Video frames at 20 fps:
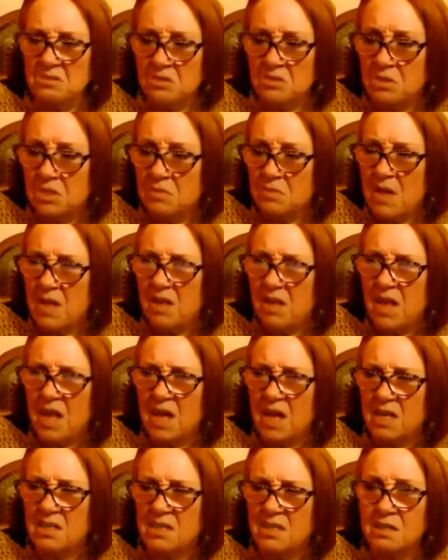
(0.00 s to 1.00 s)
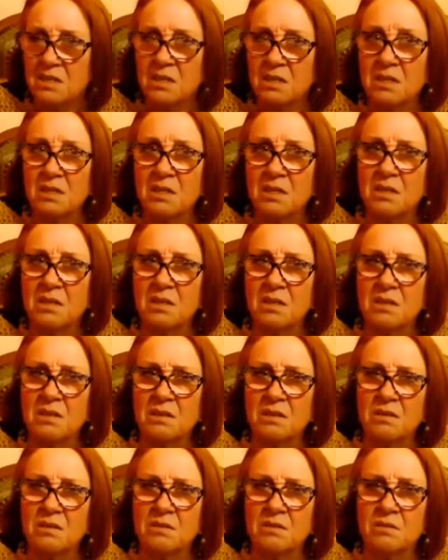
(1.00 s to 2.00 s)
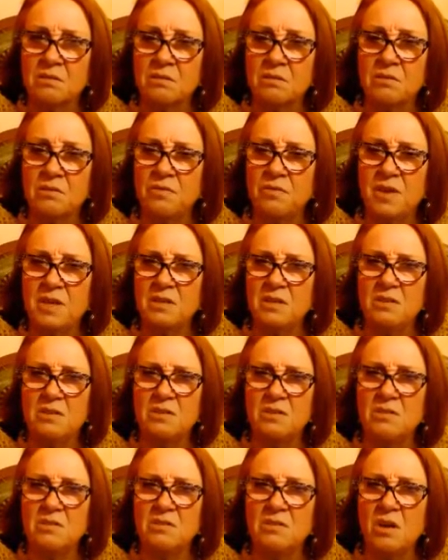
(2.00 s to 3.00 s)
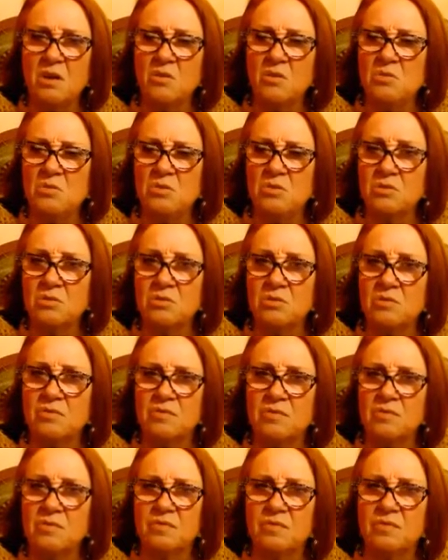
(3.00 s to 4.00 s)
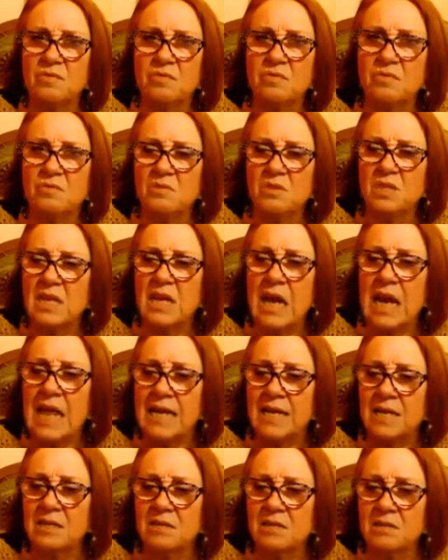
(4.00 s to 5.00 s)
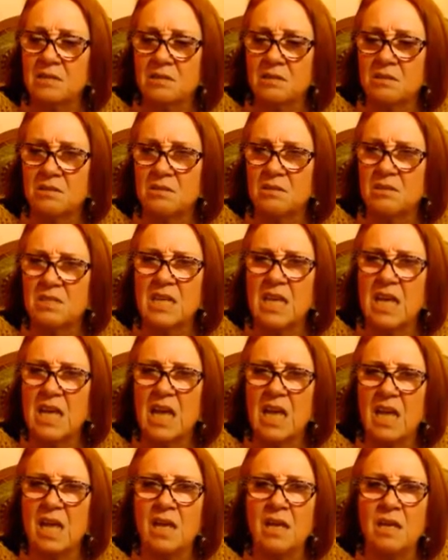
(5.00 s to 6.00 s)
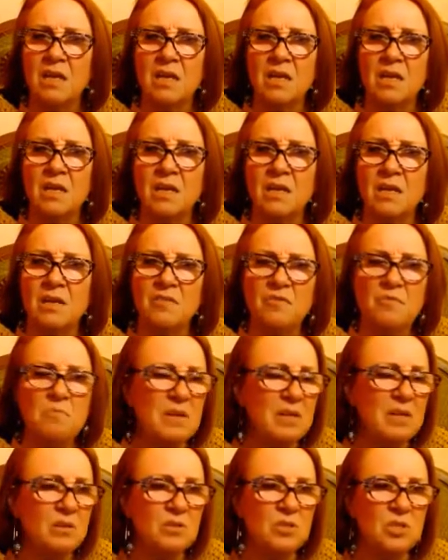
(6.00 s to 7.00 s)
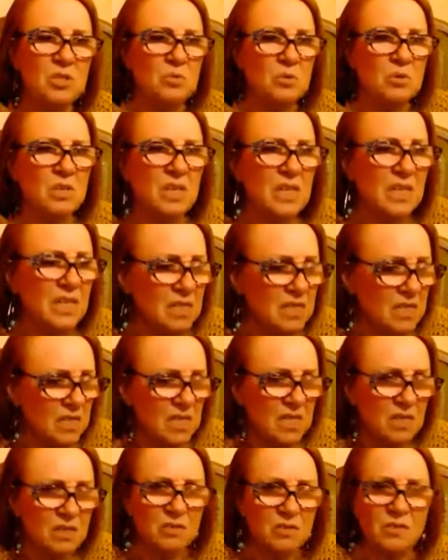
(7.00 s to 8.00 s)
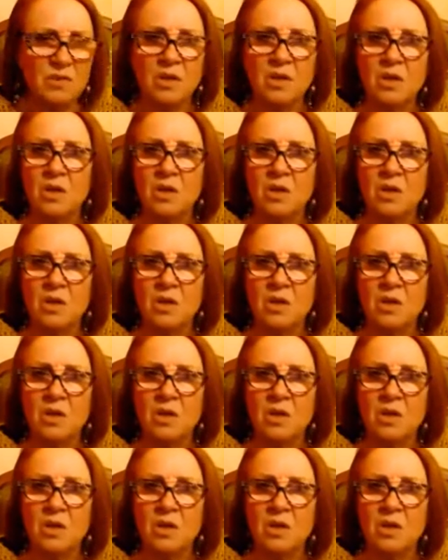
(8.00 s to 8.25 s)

Do you smell that? The faint odour of neglect and decay, of mildew and nicotine, of